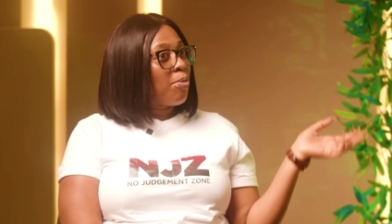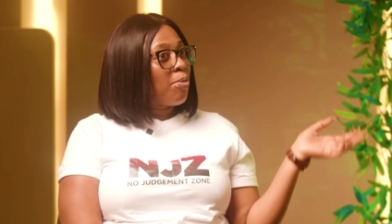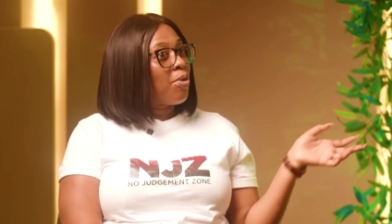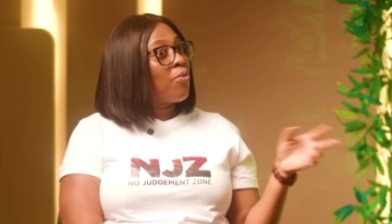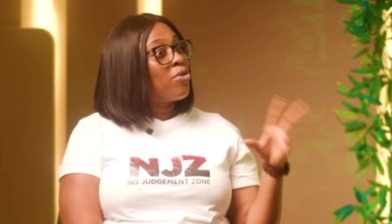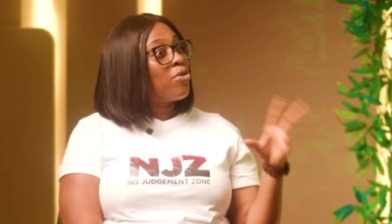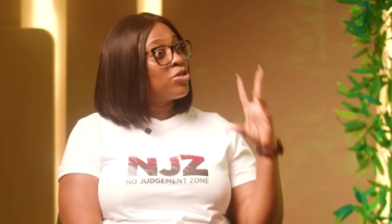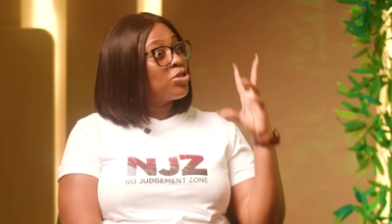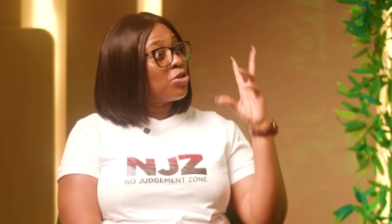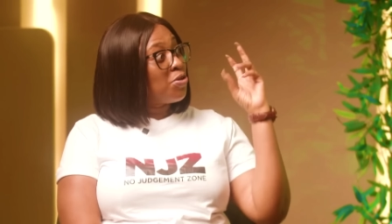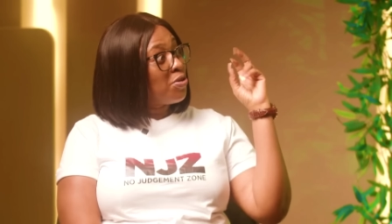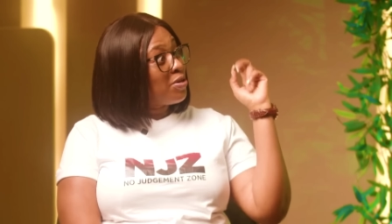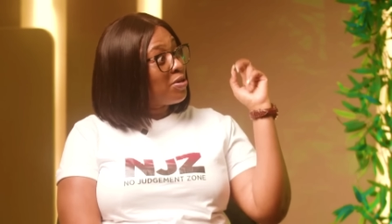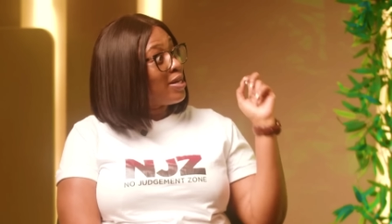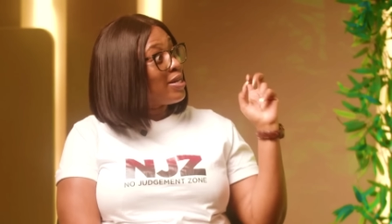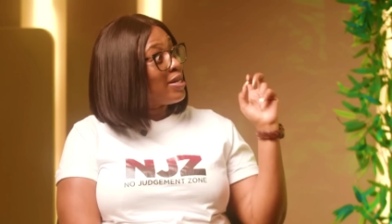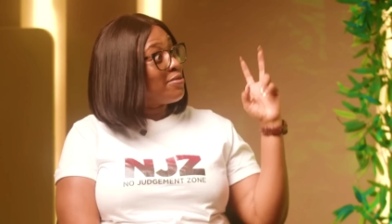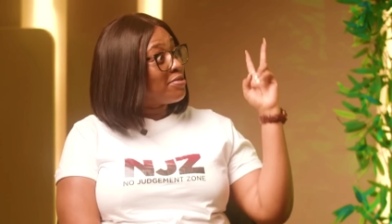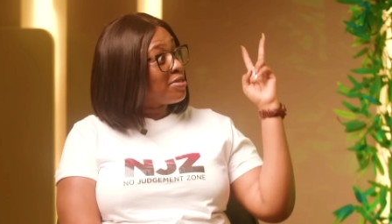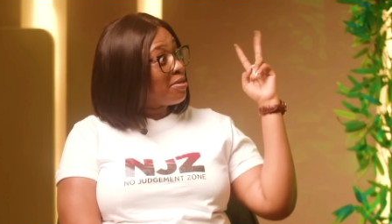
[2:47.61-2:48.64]
But once you know that
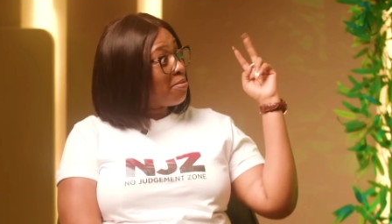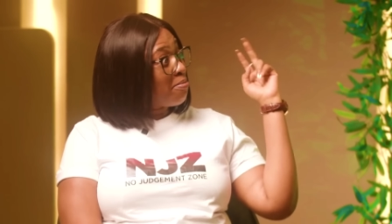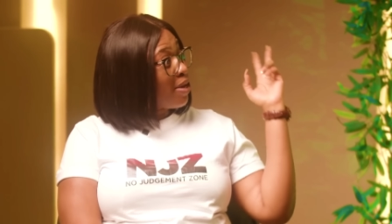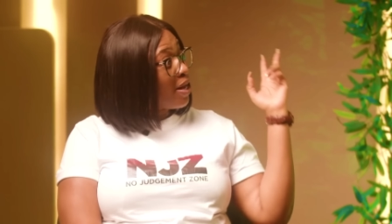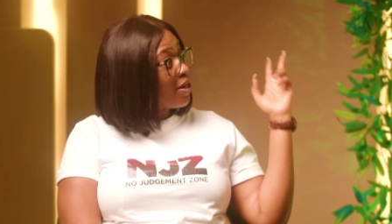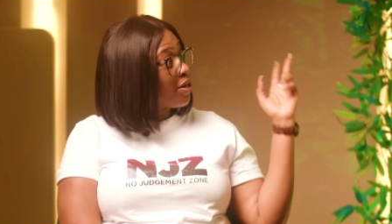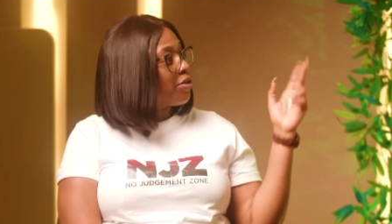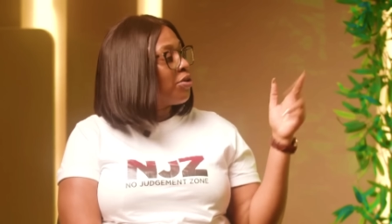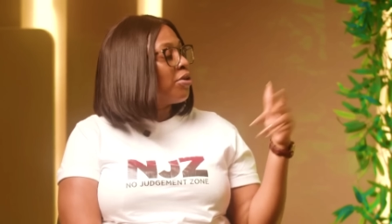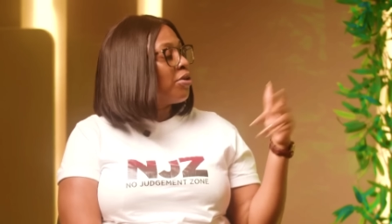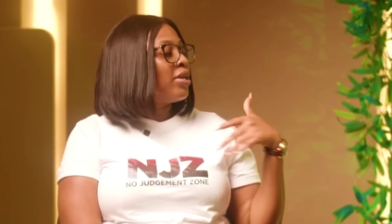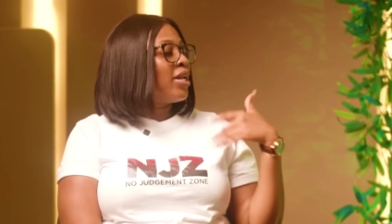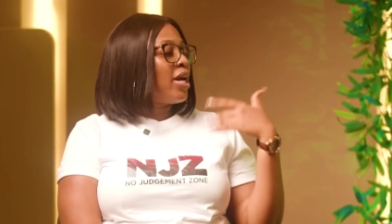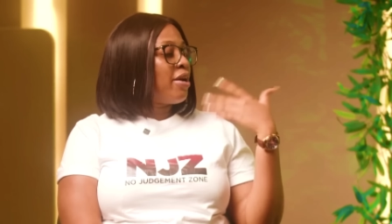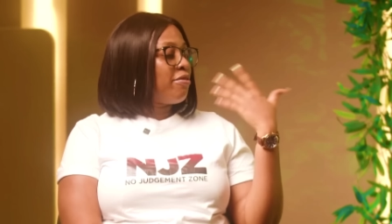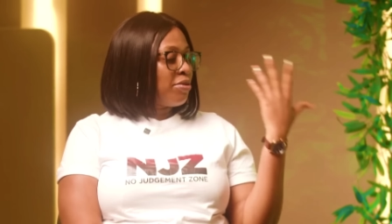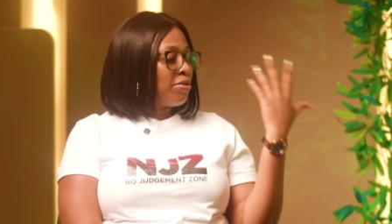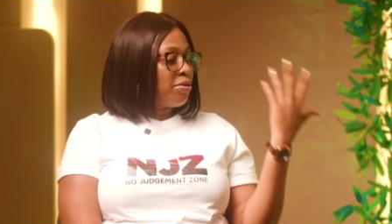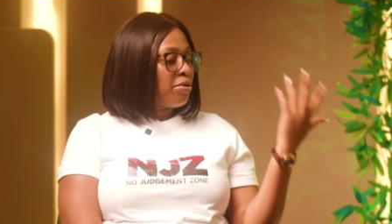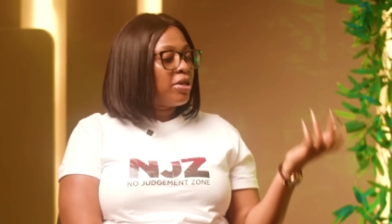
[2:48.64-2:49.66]
there's a man in your life,
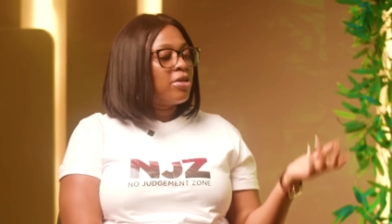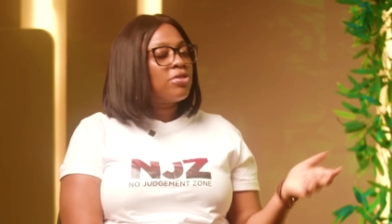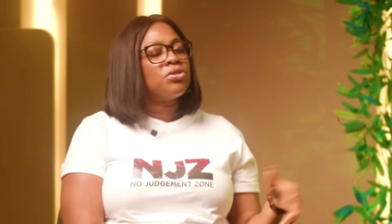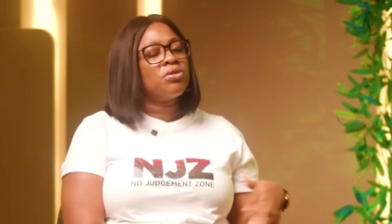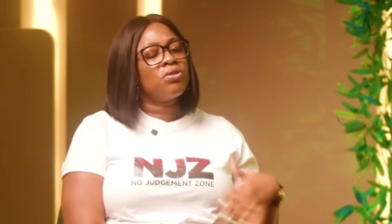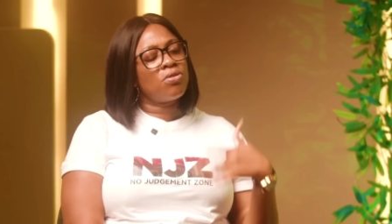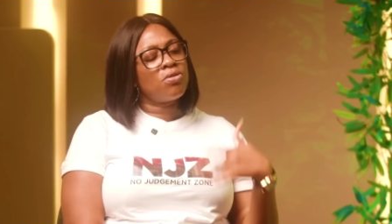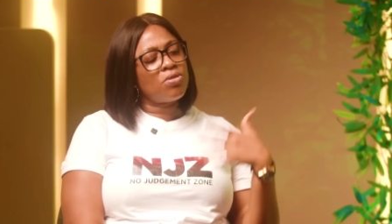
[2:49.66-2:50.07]
they'll let you go.